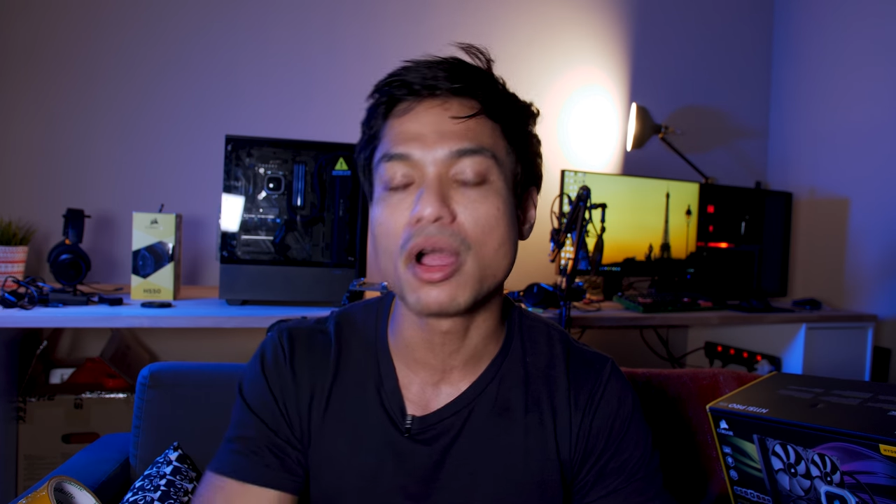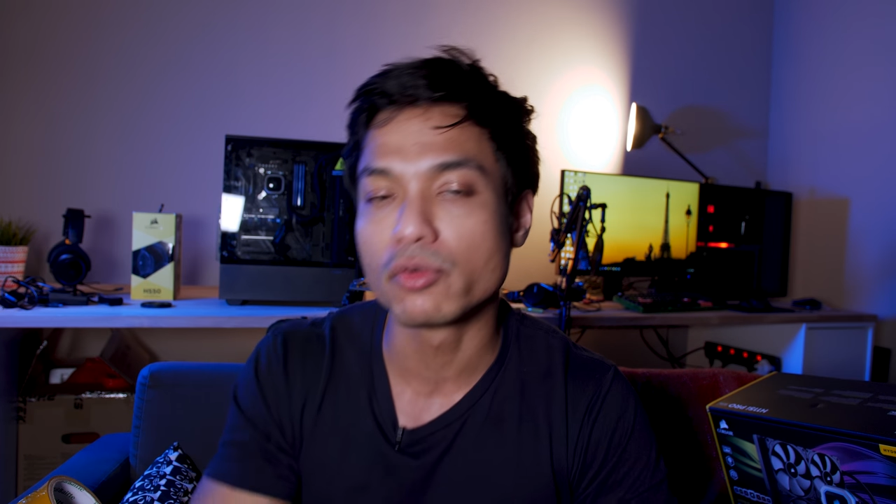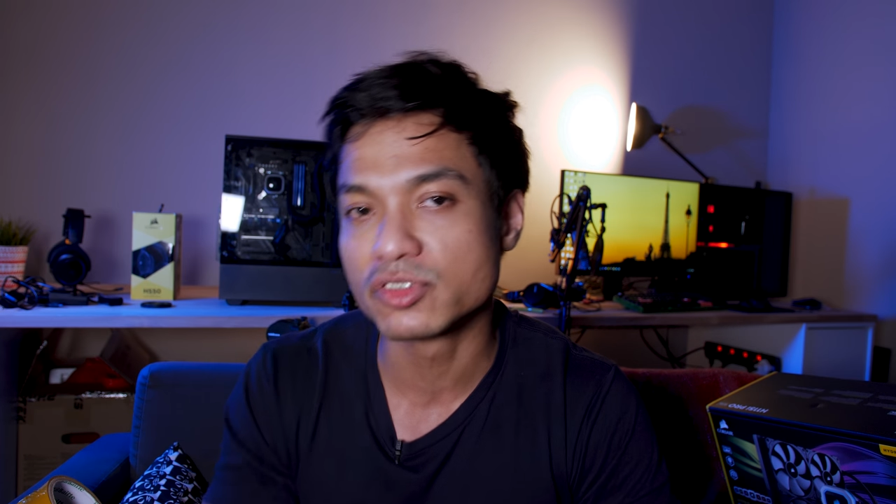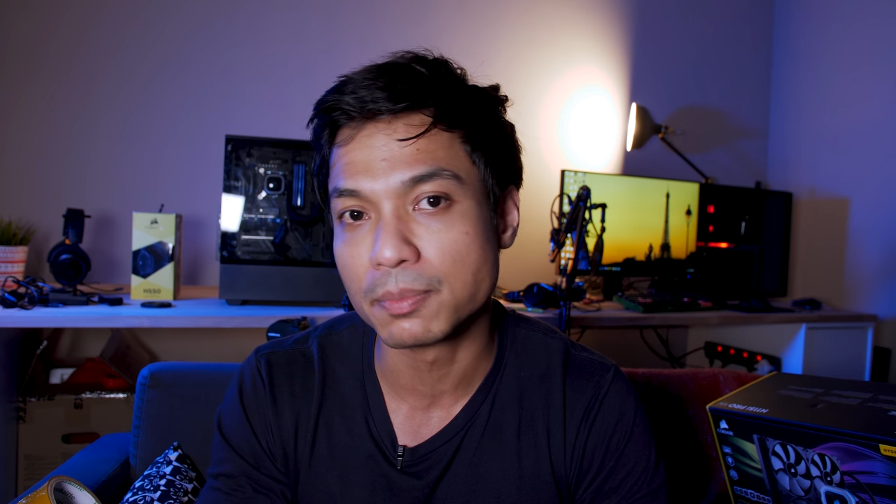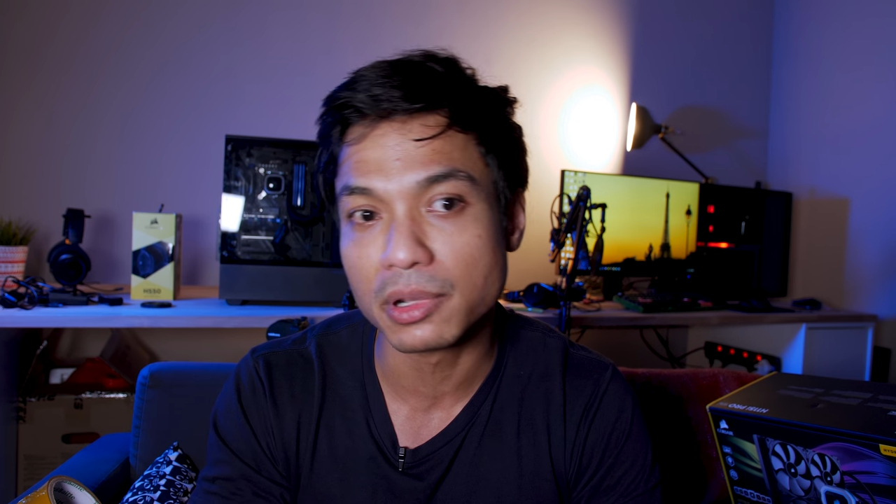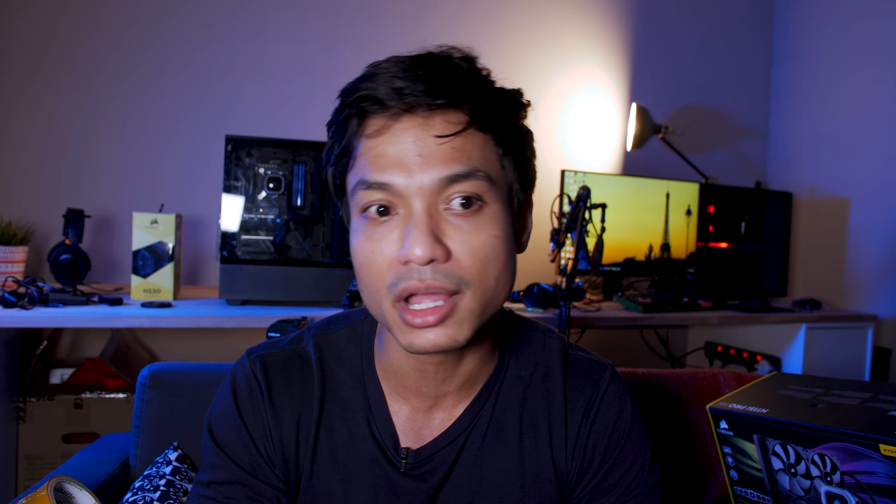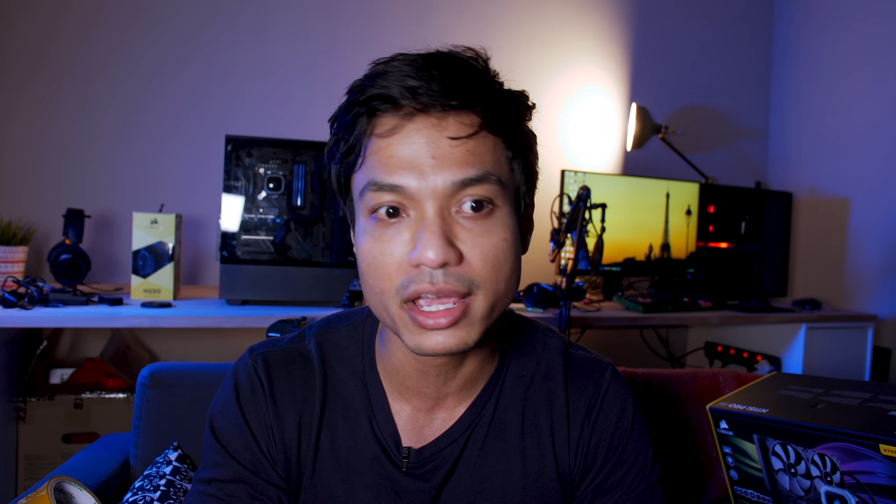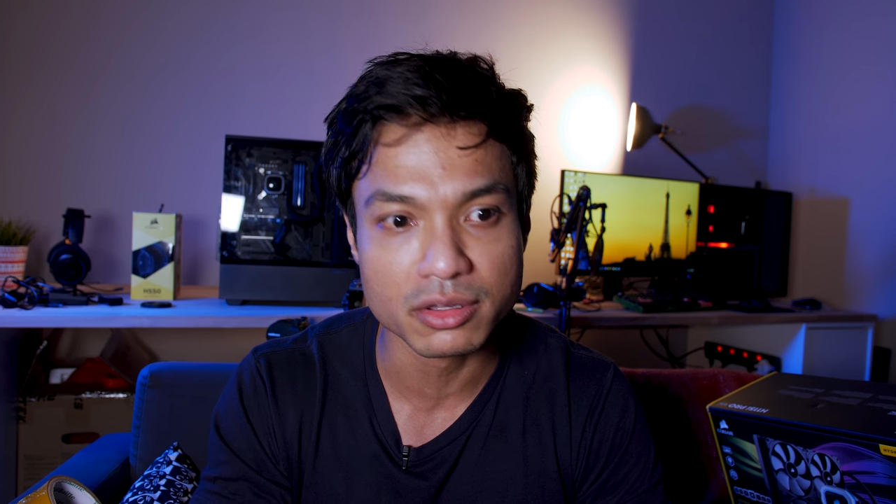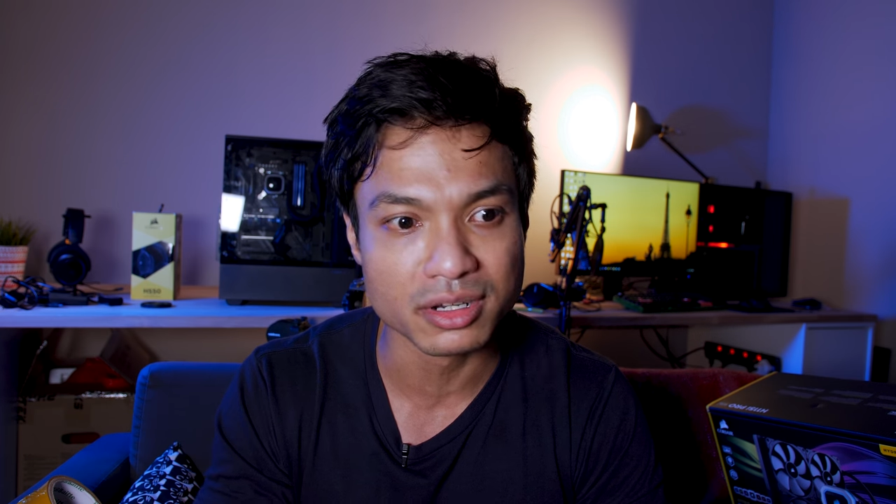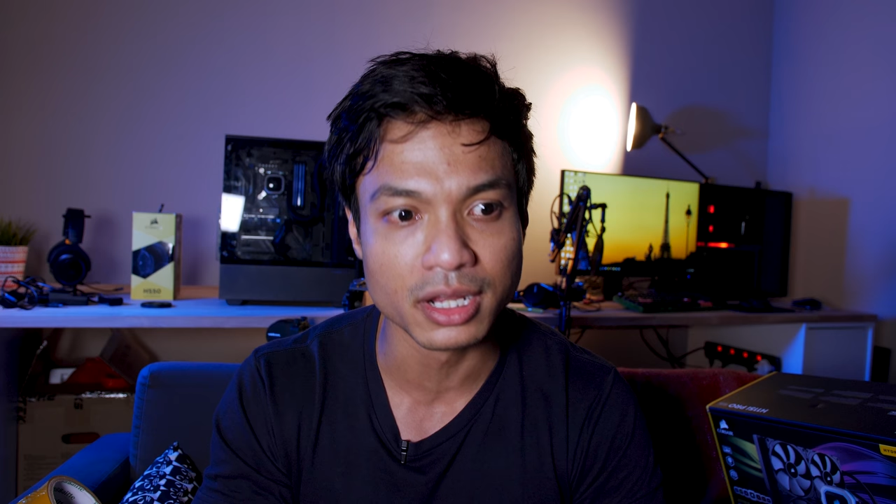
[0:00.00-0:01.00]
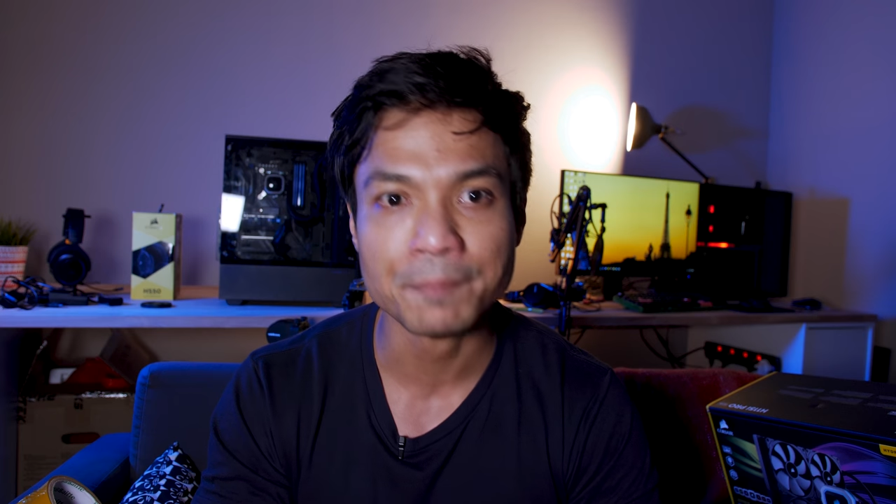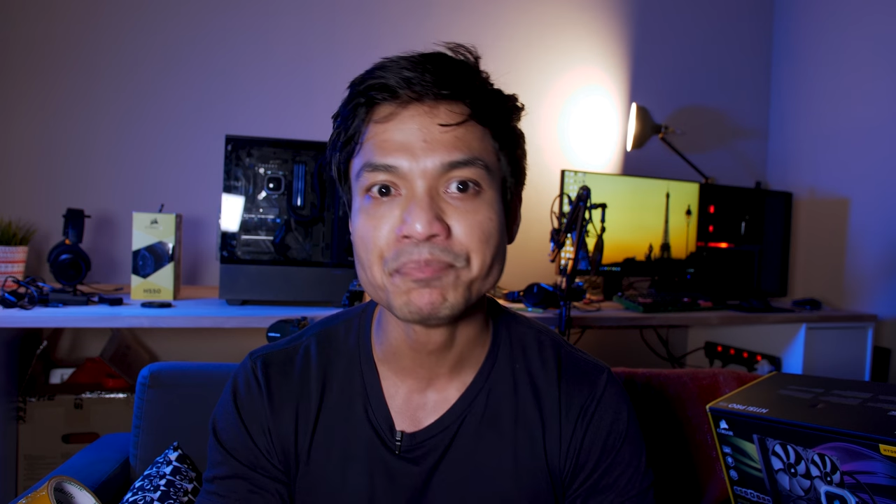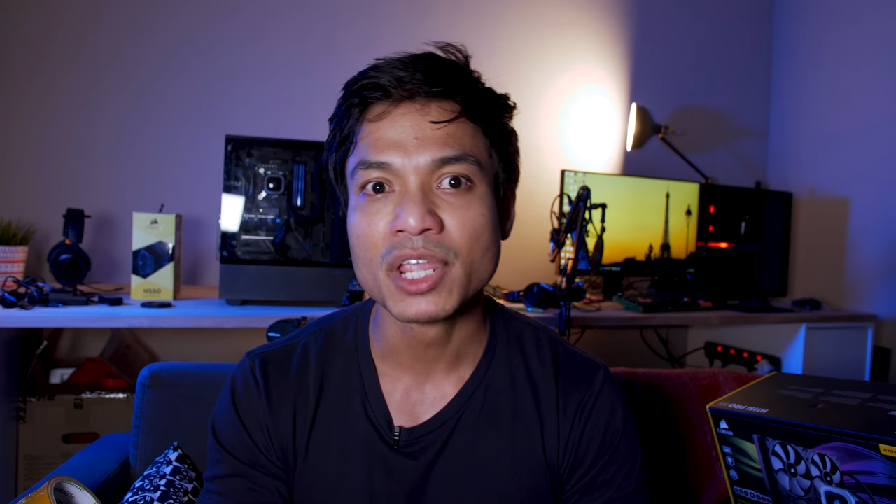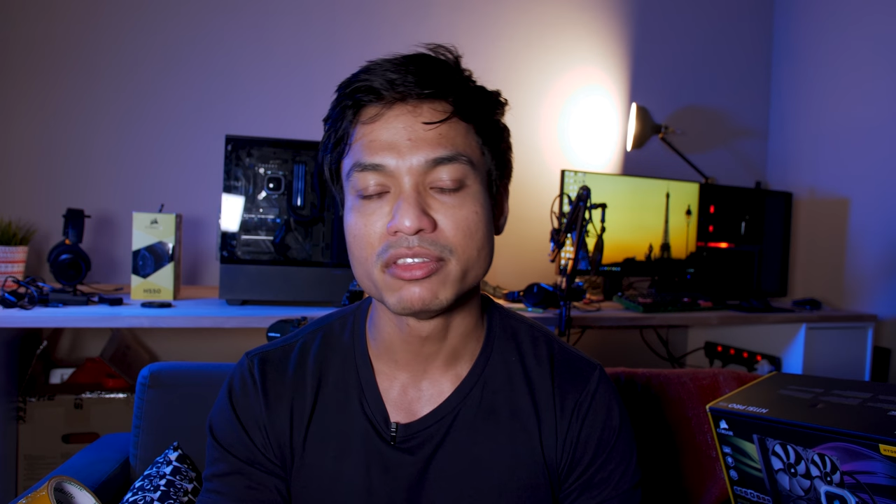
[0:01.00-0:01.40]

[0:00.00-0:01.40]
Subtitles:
power supply unit